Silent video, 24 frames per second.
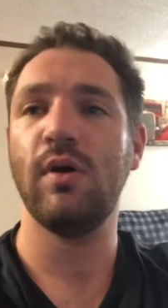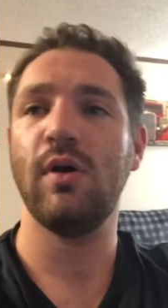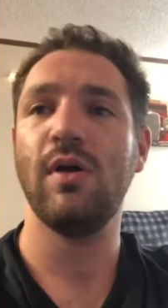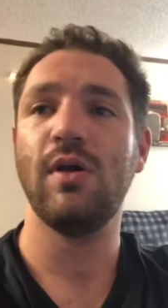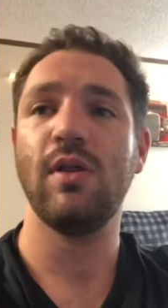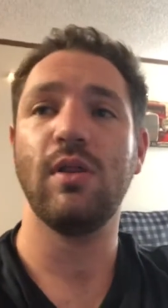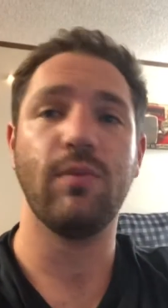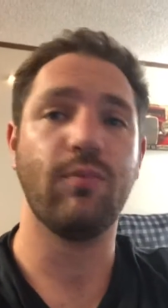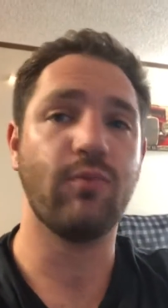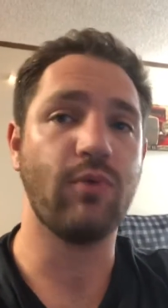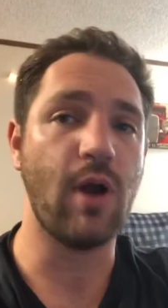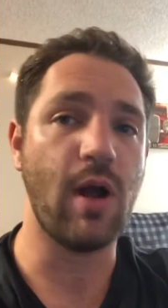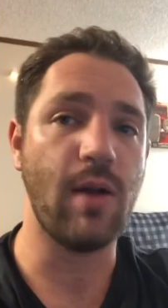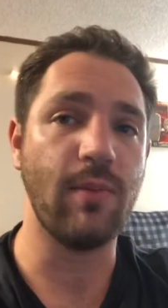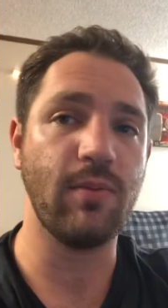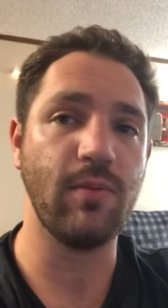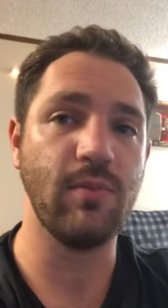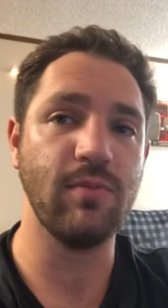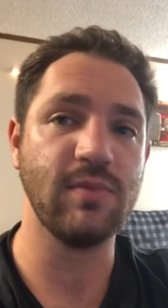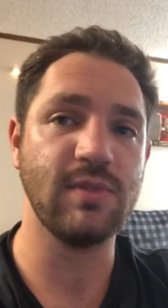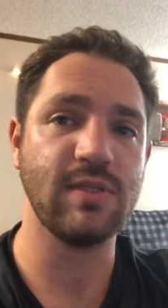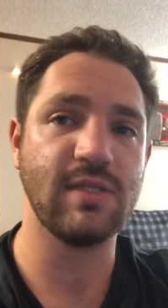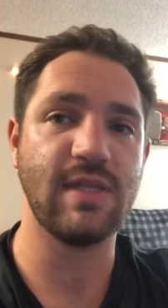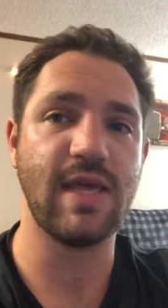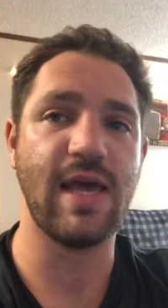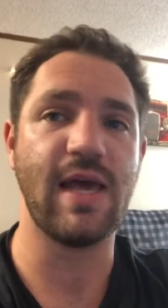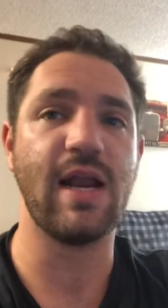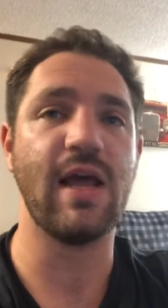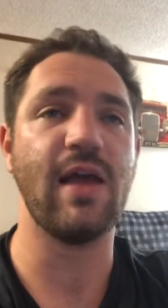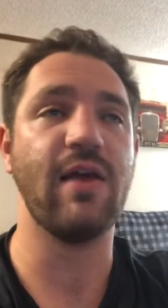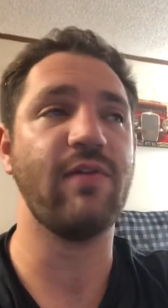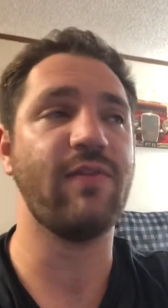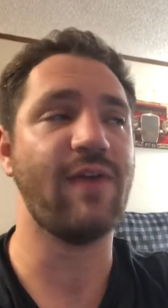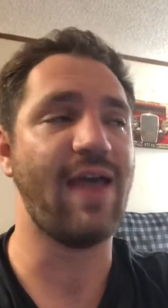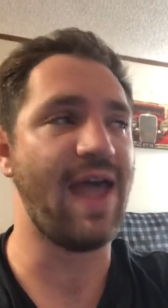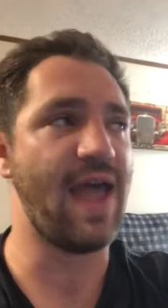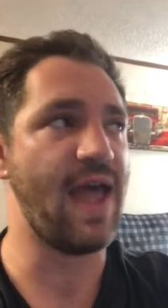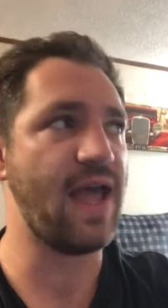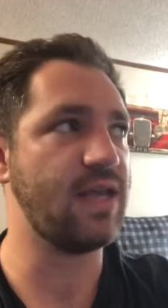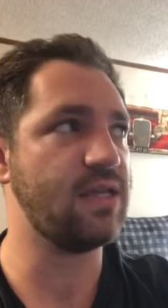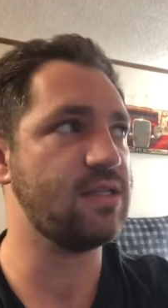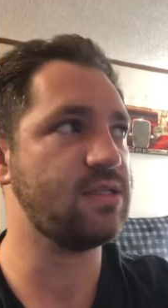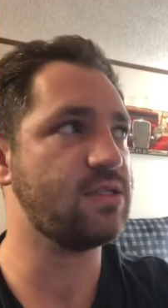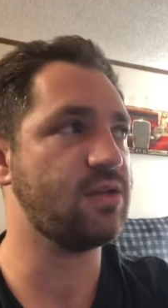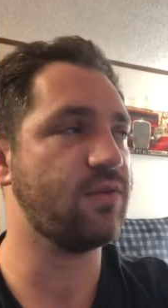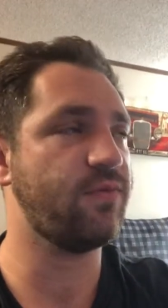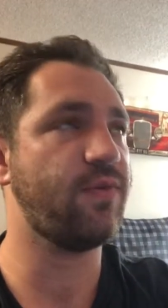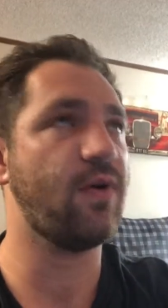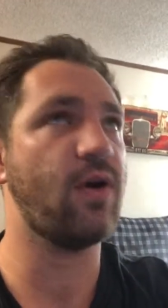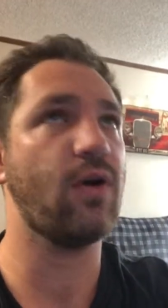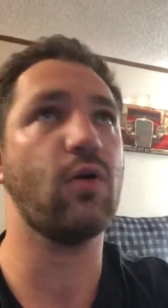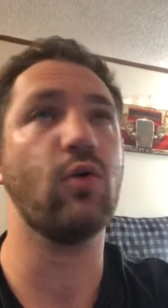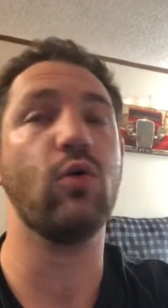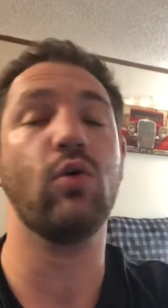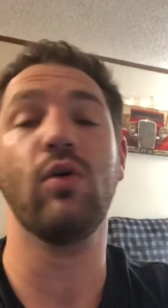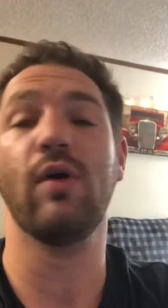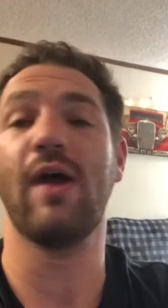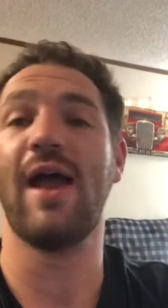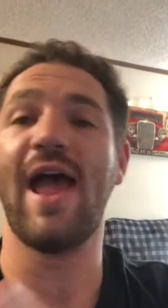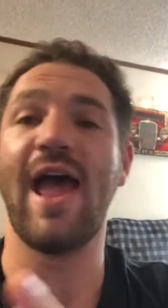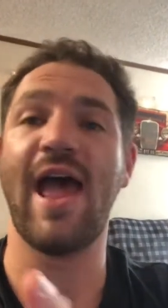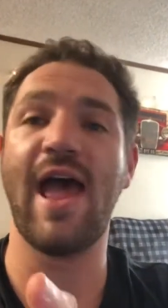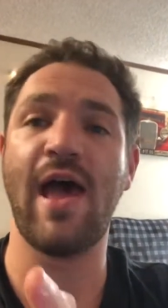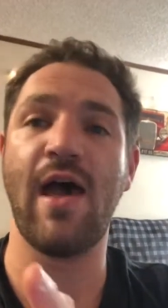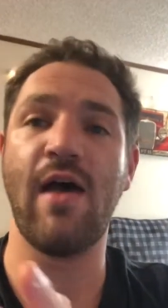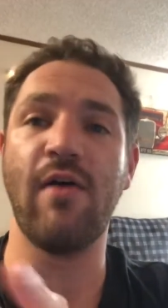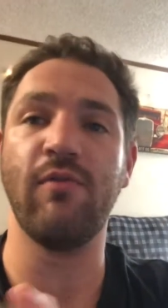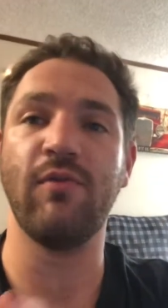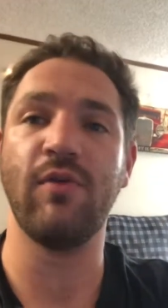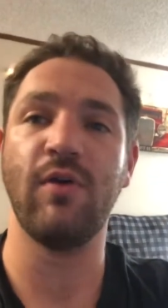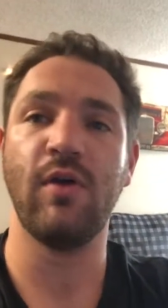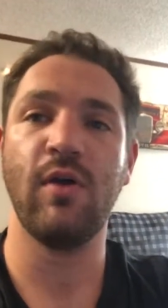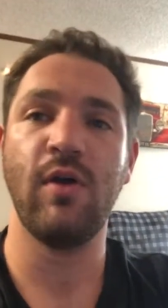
the problems that I've had so far or have